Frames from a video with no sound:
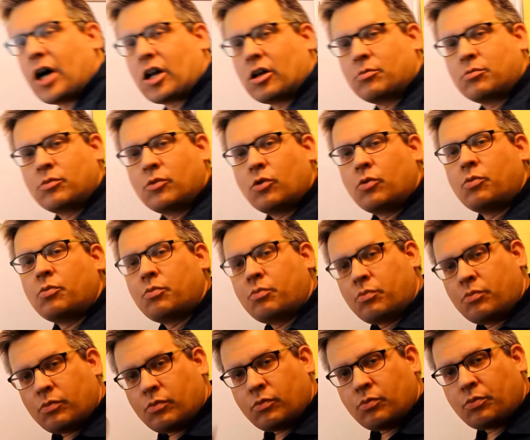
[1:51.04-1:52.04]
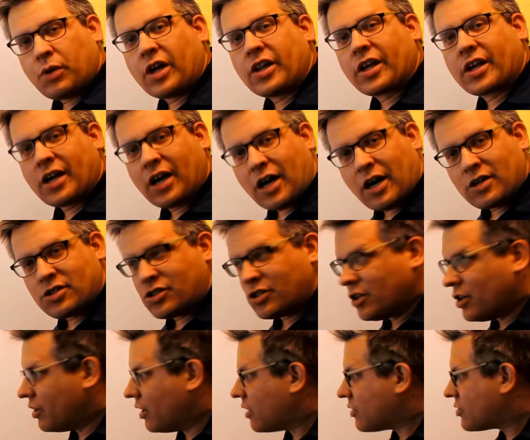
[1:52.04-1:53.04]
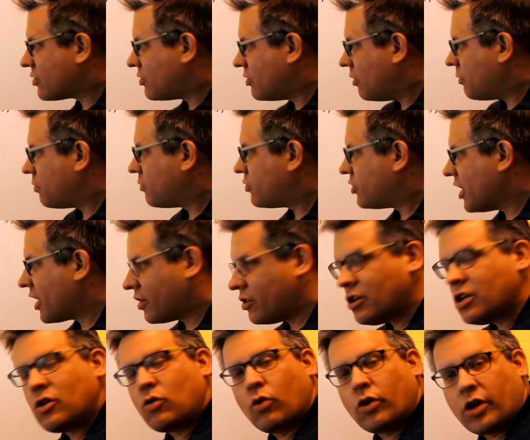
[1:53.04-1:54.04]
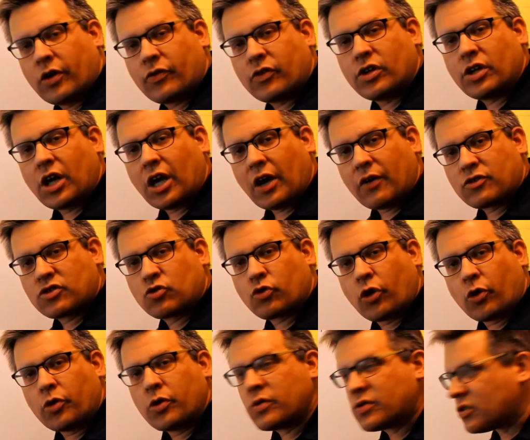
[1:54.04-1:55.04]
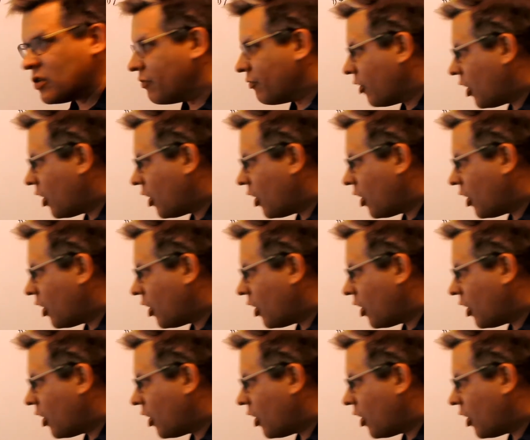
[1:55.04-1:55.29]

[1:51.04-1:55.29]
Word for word: and bottom by the conjugate. That's the technique whenever you have square roots